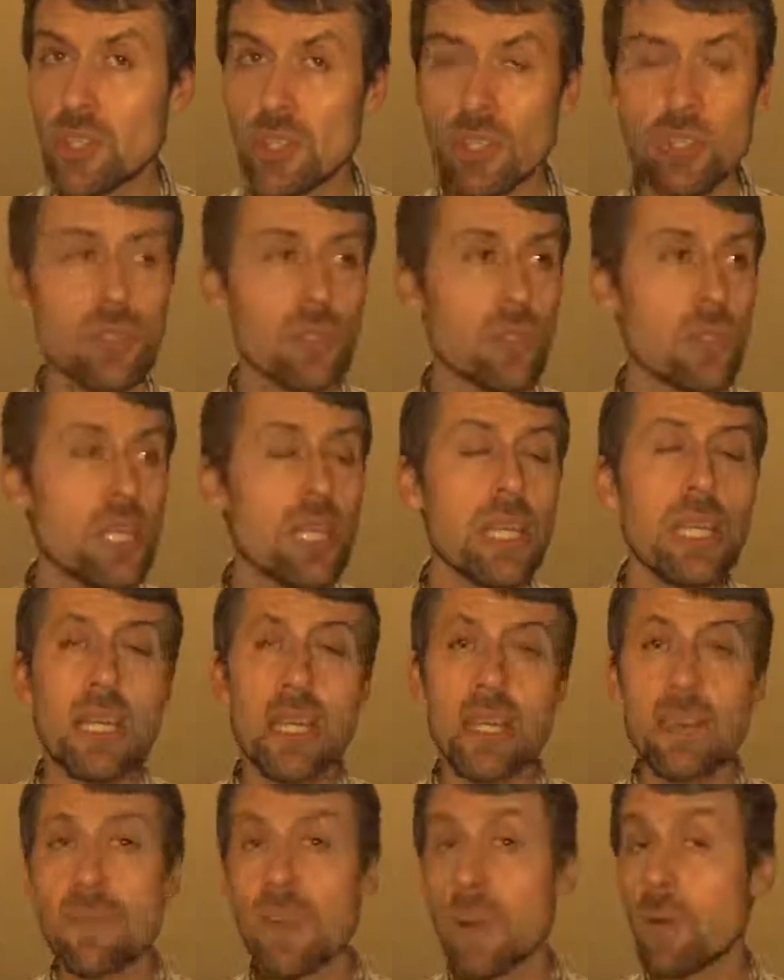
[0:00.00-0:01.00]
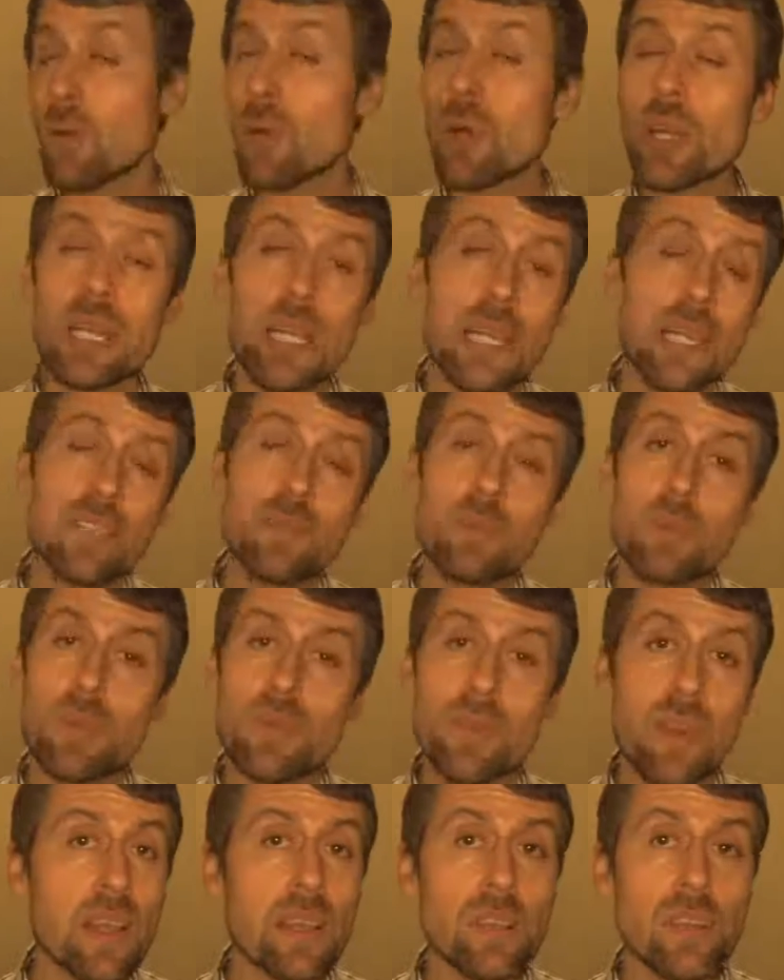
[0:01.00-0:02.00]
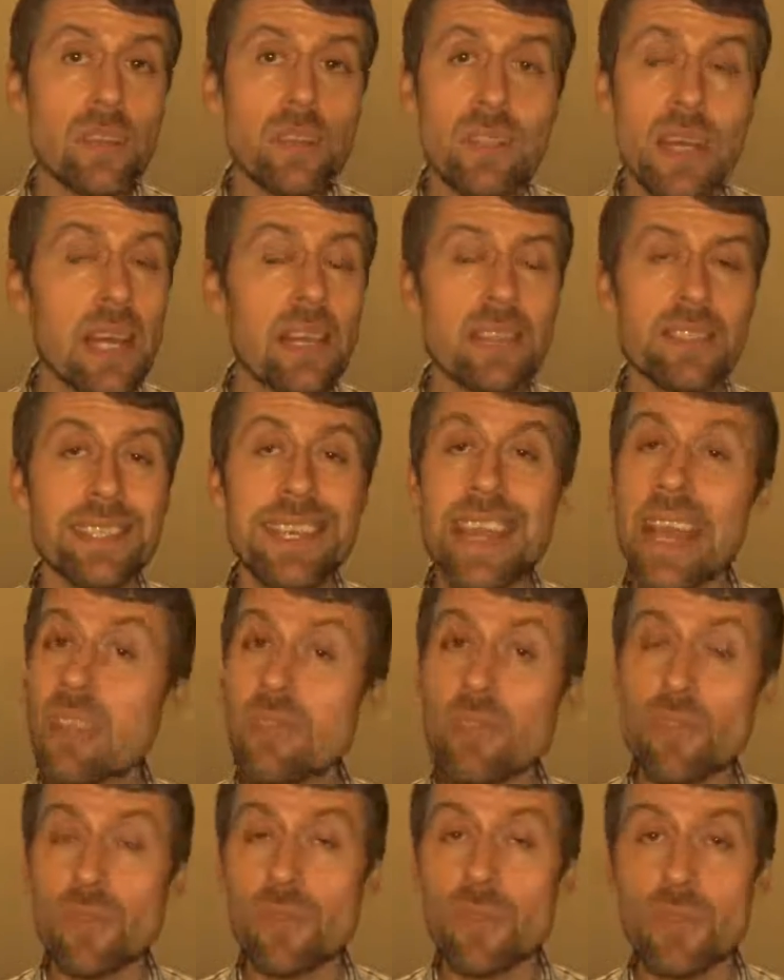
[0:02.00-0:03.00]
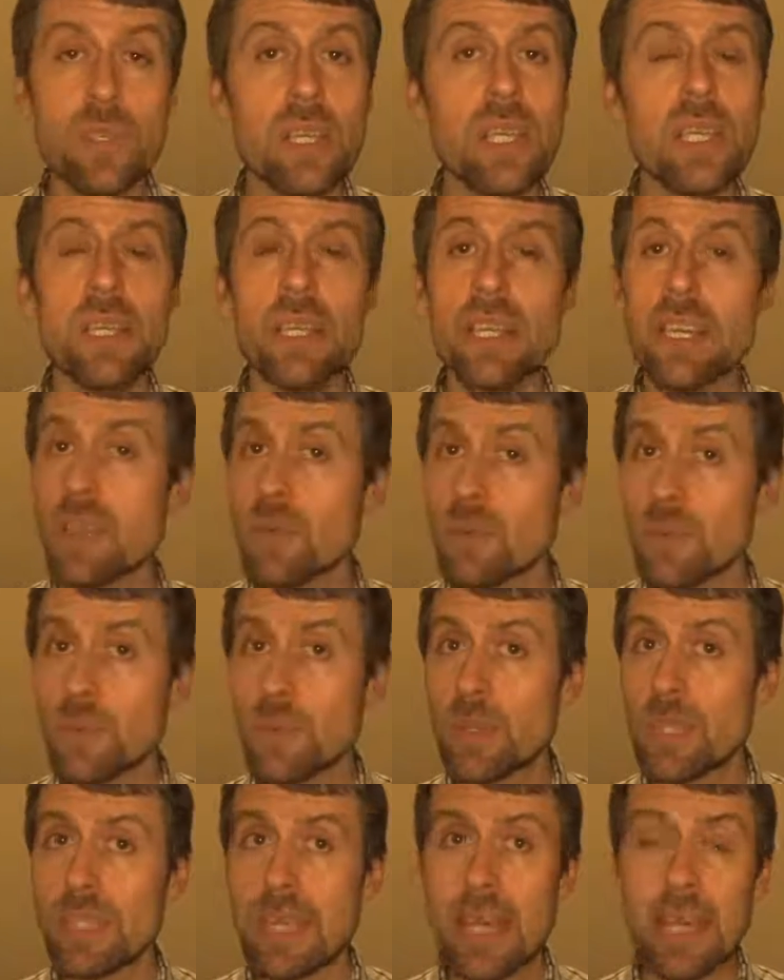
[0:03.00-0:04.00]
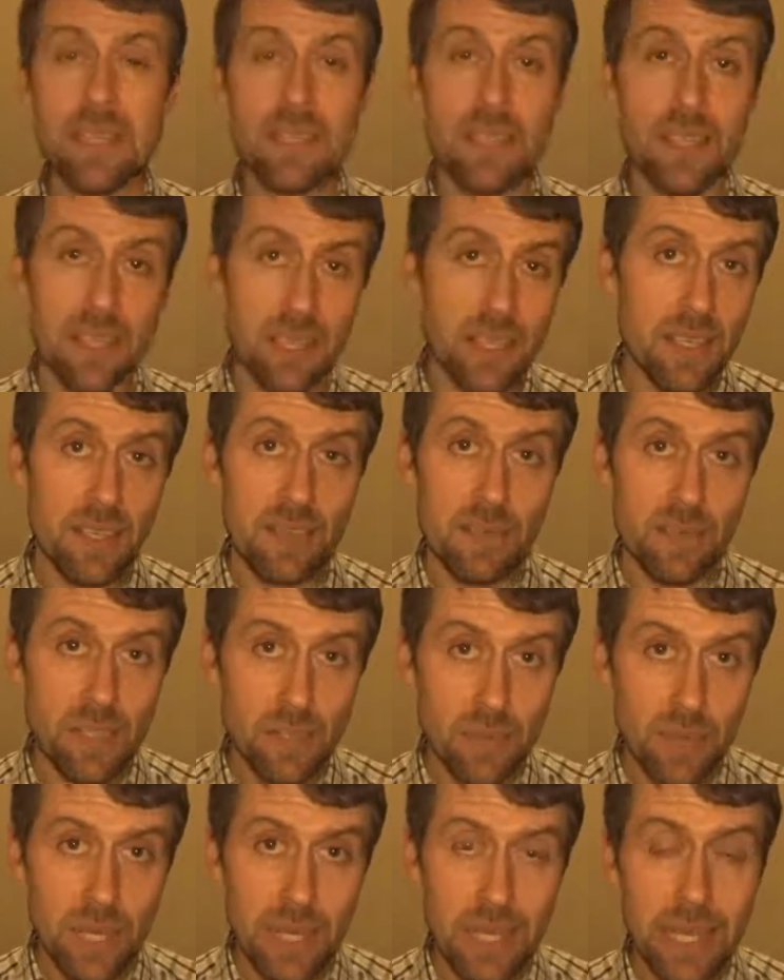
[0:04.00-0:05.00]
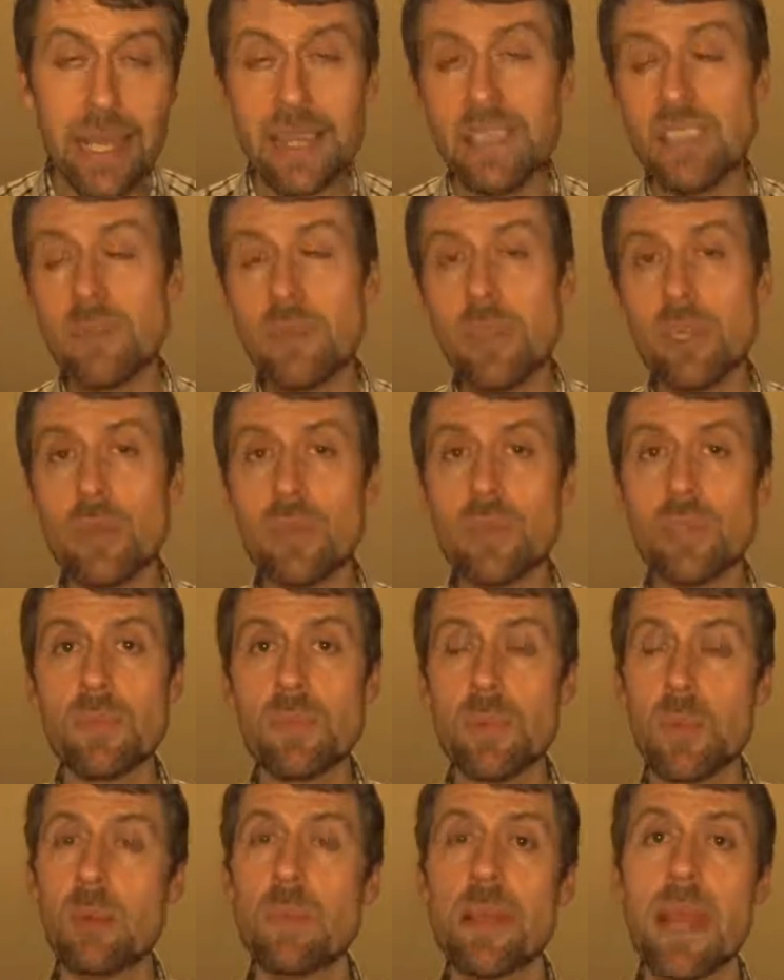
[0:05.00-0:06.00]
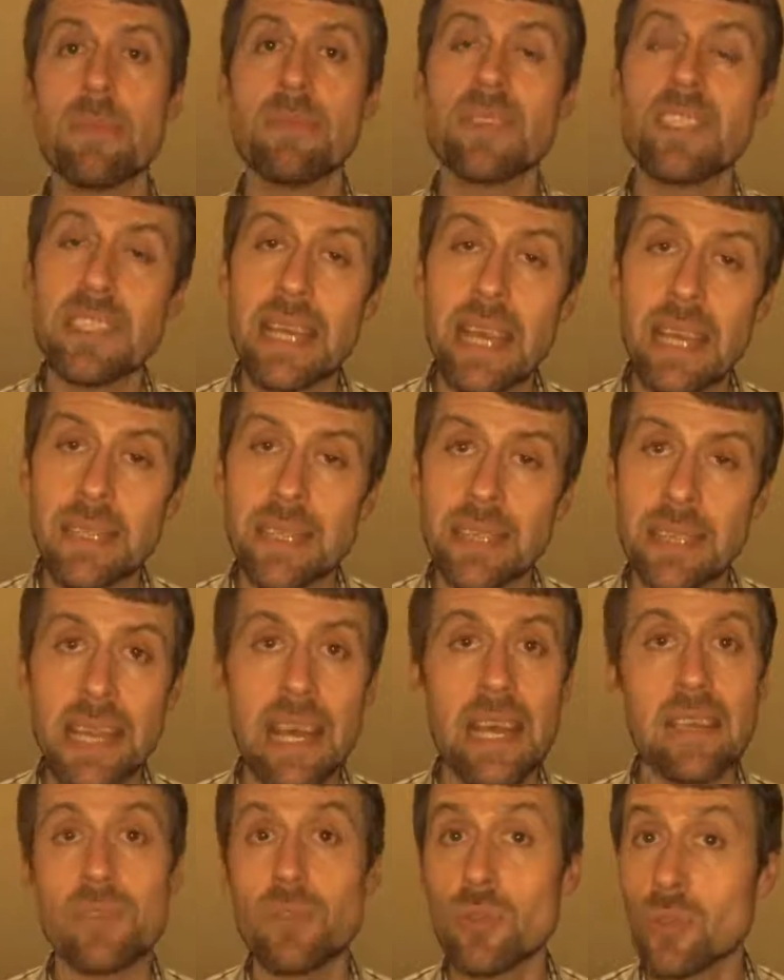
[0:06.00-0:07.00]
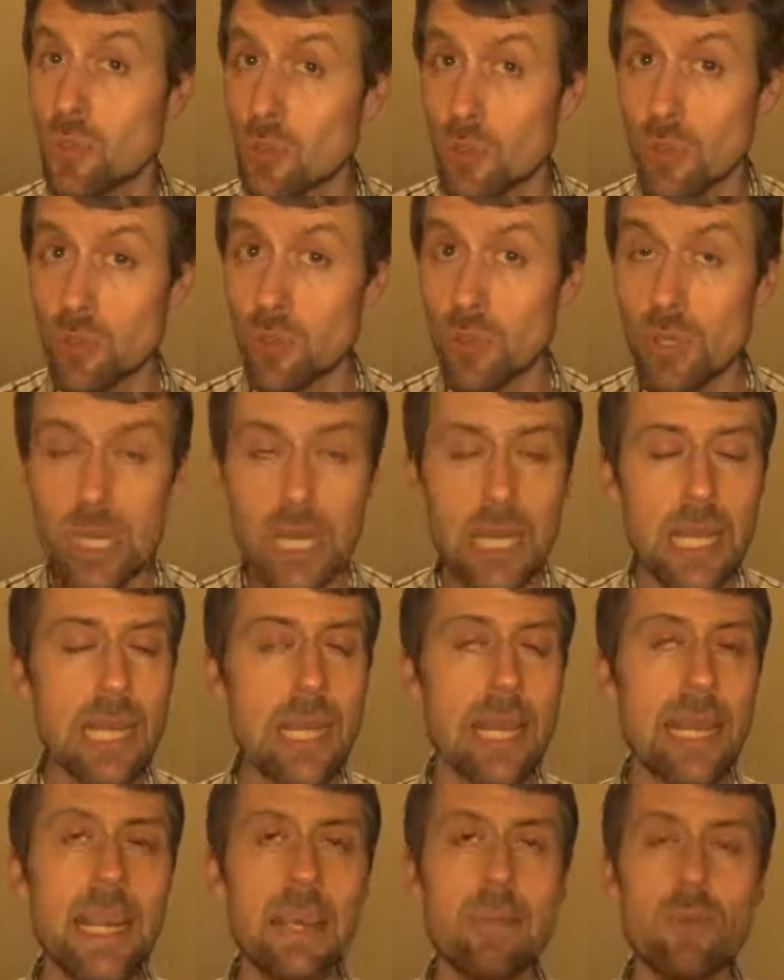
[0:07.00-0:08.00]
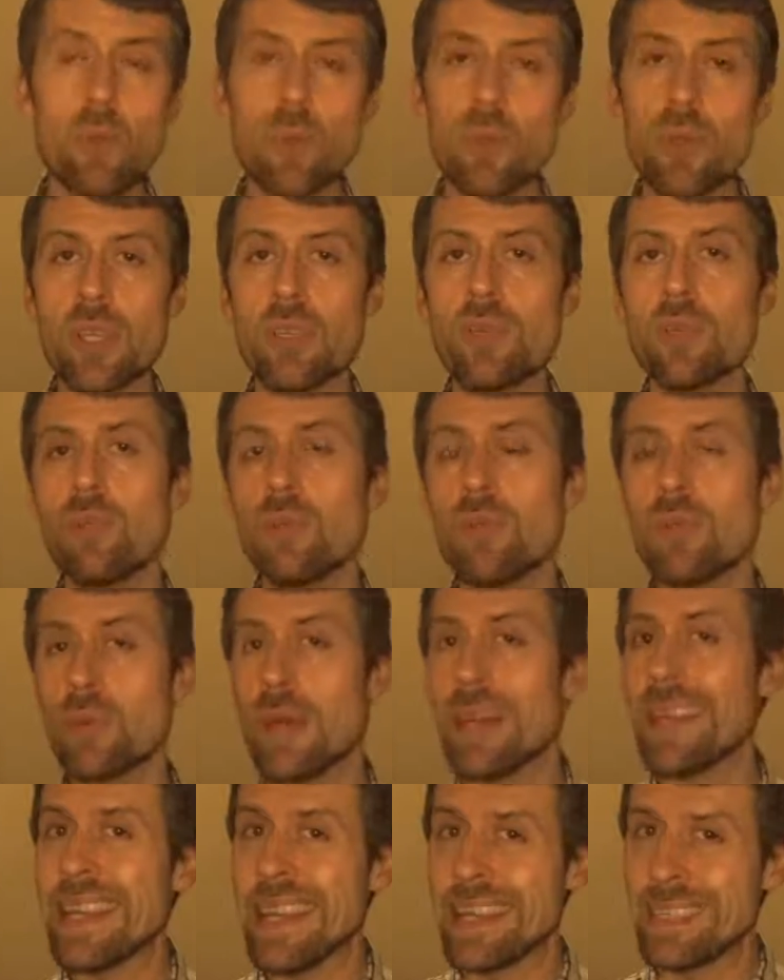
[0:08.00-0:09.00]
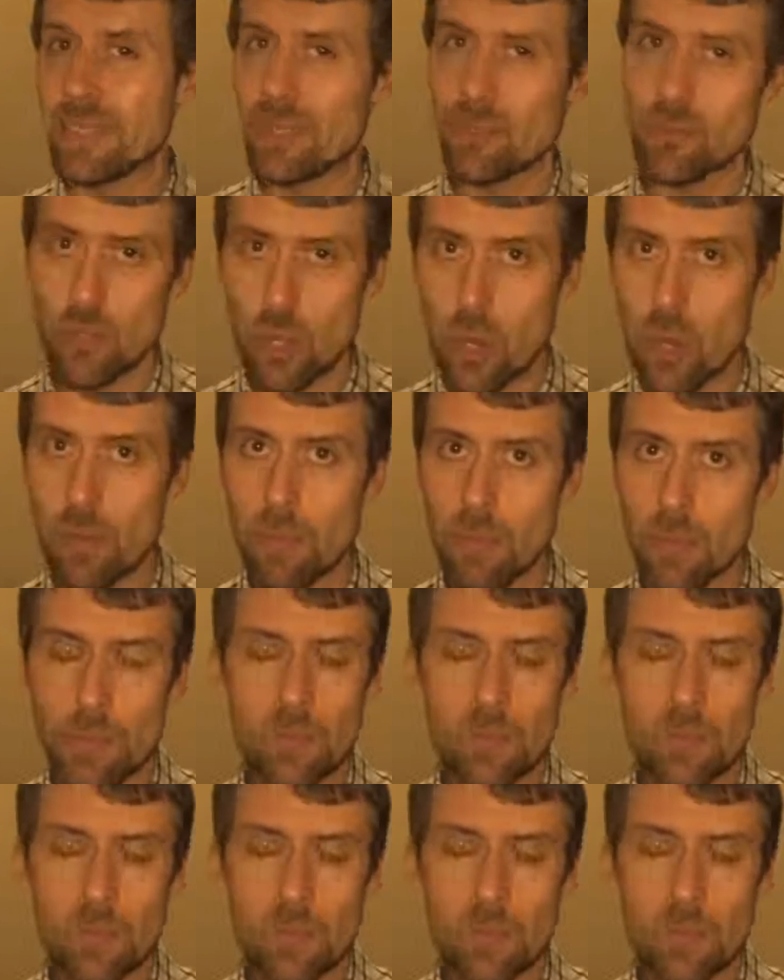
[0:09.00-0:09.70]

So if I work as profession, as casual in hospitality here in Australia, is because probably I'm studying at school and I'm looking to do another job.